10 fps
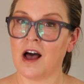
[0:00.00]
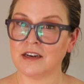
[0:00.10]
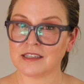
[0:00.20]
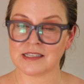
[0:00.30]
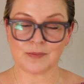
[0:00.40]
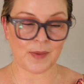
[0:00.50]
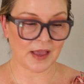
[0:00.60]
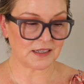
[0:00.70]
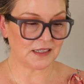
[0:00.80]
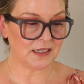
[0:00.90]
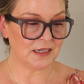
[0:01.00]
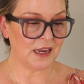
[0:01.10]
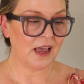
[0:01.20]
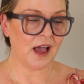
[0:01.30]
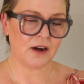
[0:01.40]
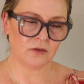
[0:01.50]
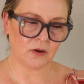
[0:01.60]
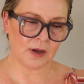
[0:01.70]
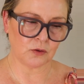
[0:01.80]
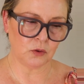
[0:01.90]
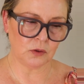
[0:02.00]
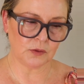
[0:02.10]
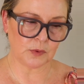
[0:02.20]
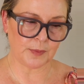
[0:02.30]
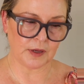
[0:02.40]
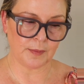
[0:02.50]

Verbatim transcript: Unexpected. I don't know how cool it would be,